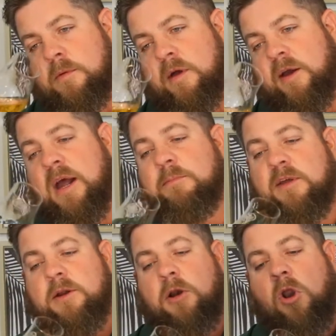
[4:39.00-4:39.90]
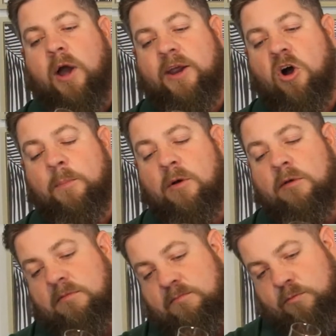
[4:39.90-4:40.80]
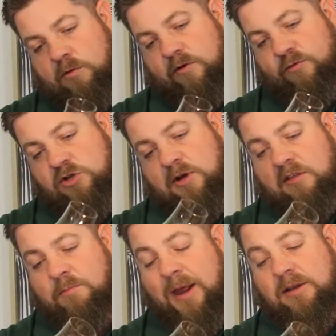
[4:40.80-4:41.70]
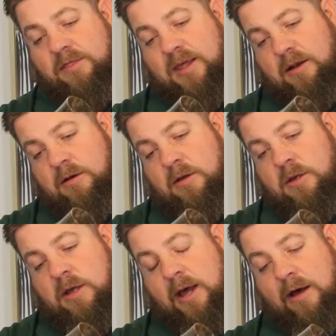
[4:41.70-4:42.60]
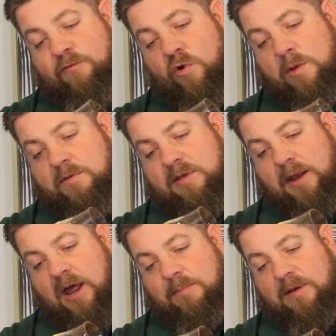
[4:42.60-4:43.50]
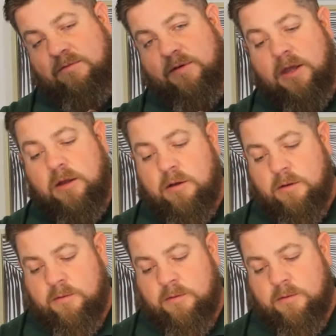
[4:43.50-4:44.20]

So it comes in at a light copper, is sort of what you'd expect at that 40% ABV.